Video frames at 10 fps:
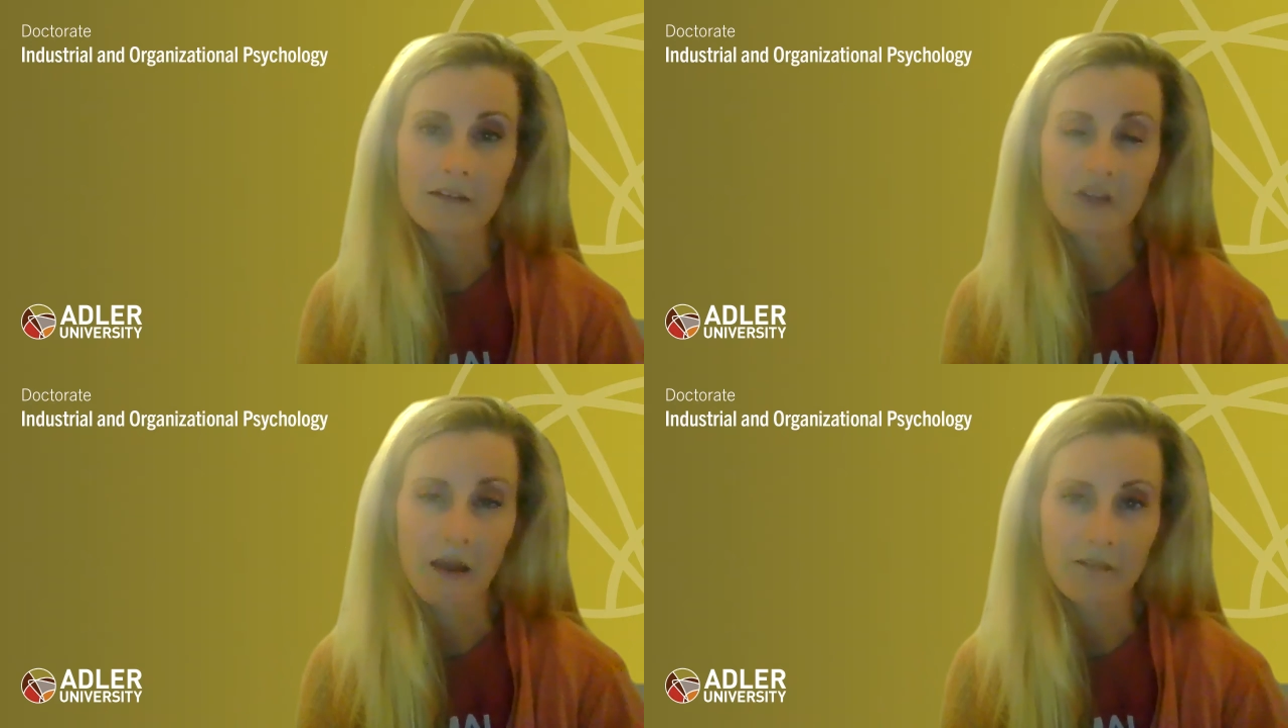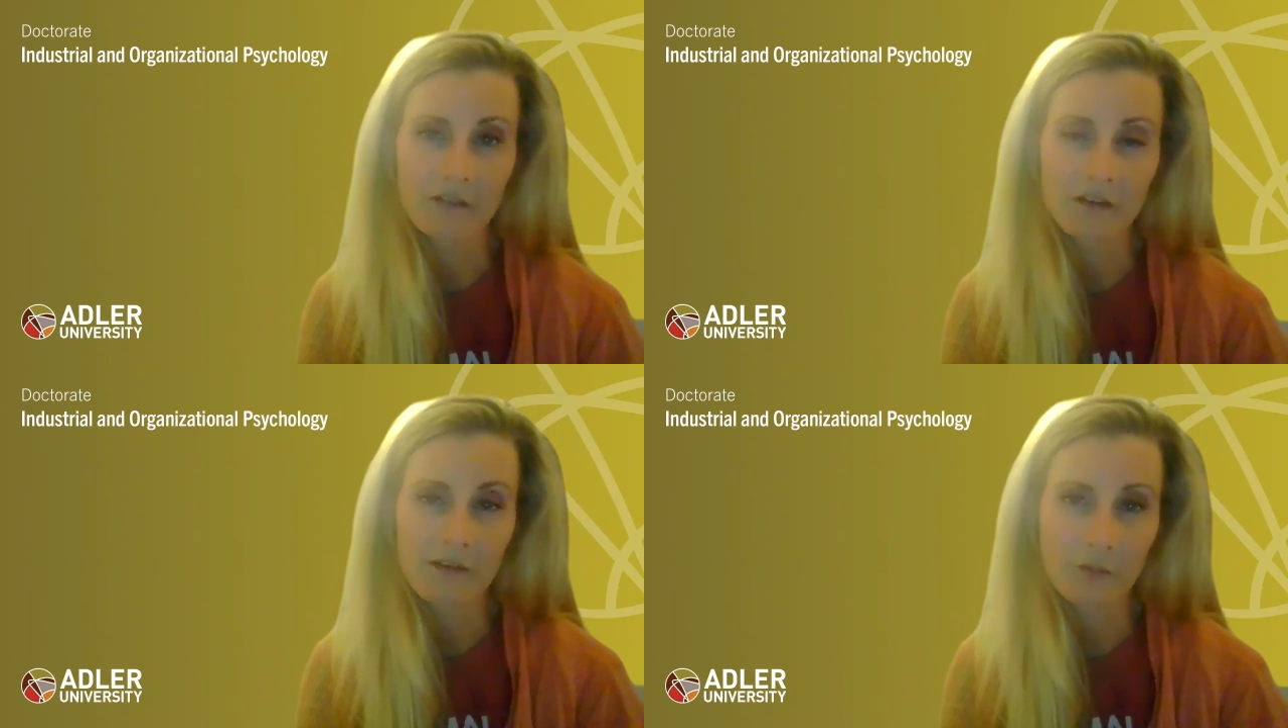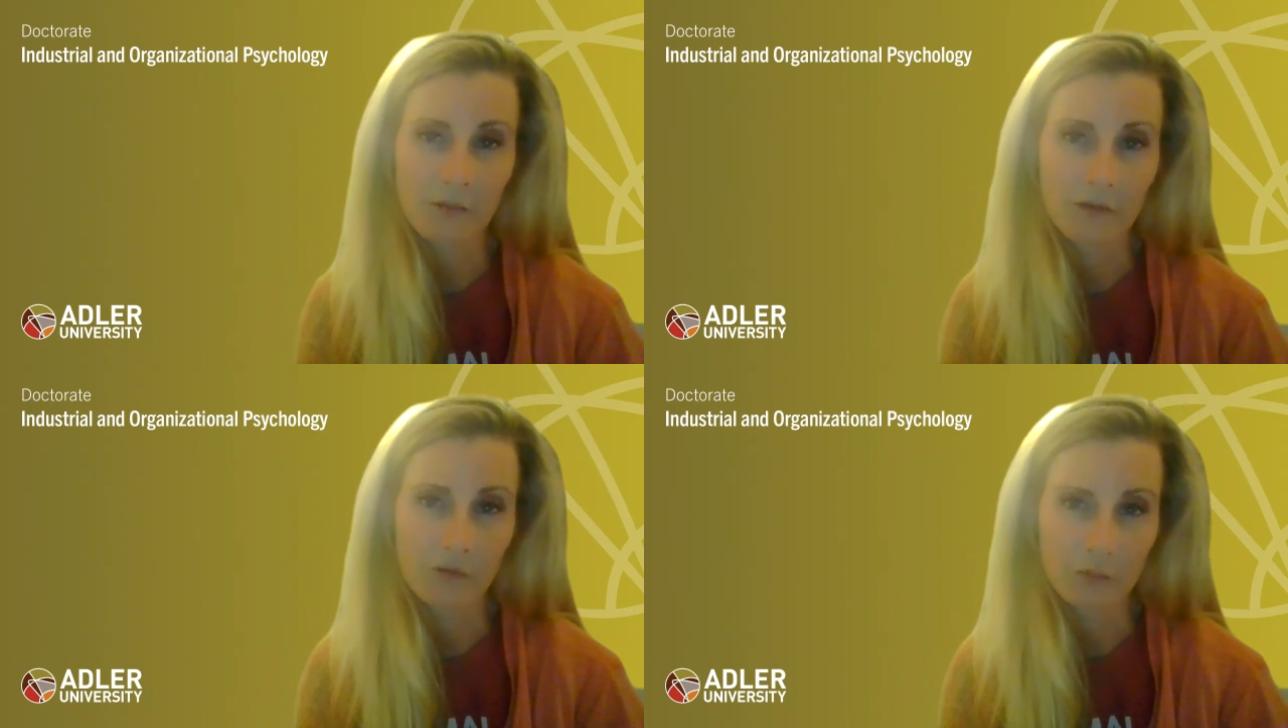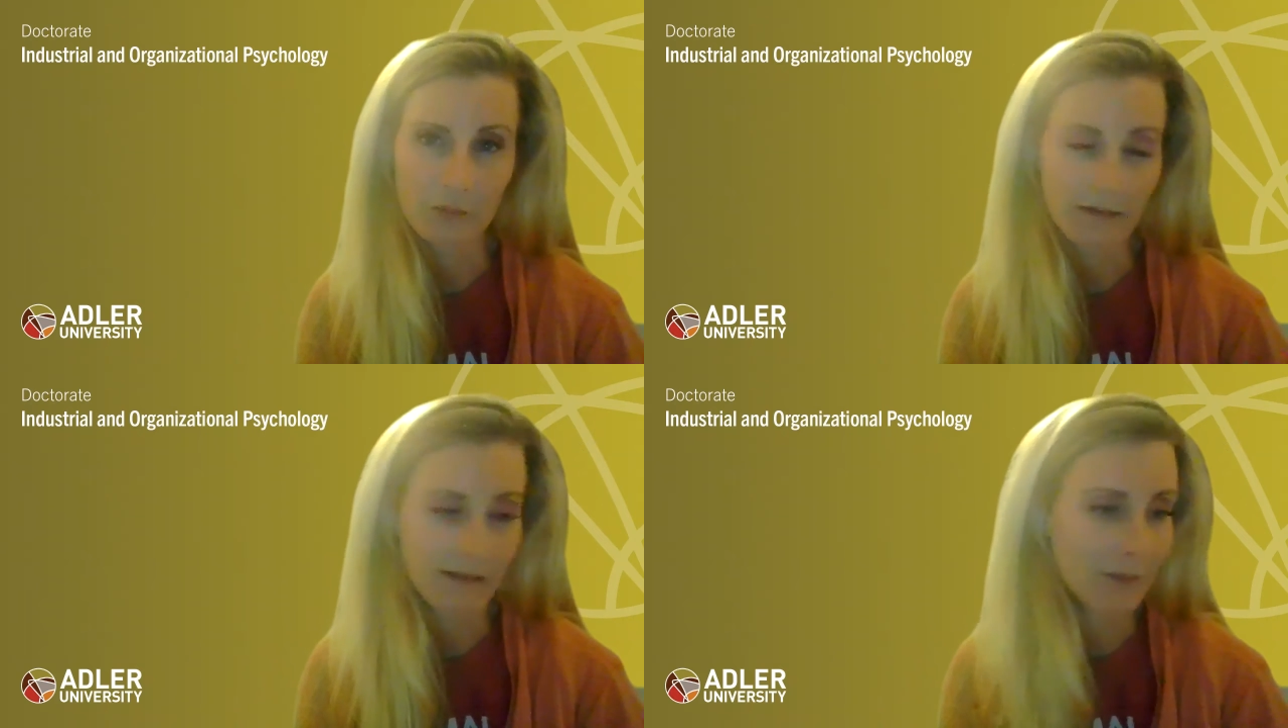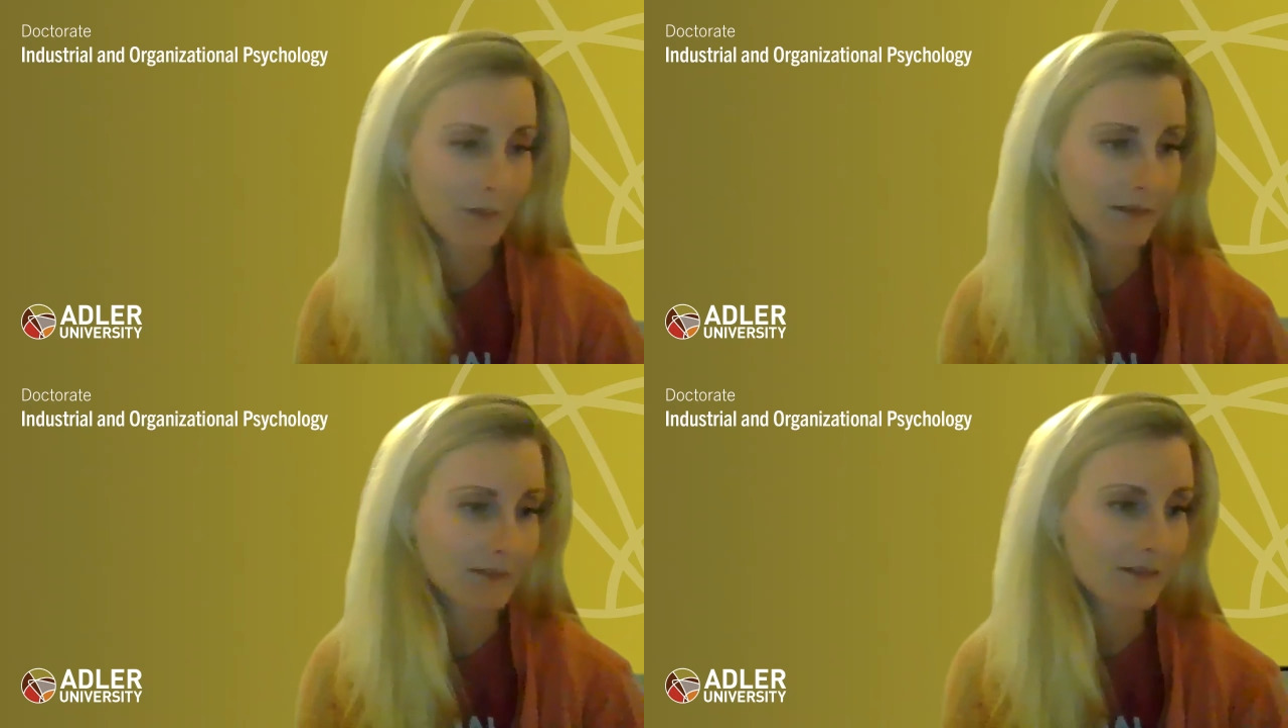and challenges within group
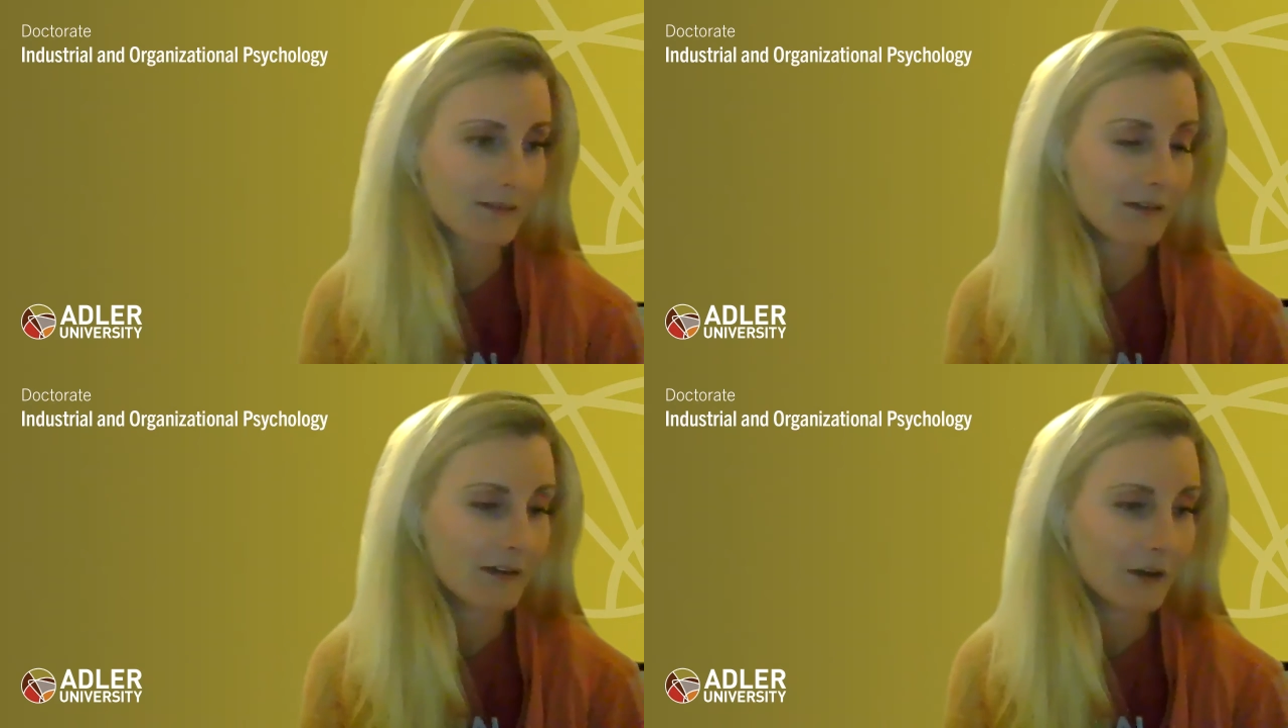dynamics.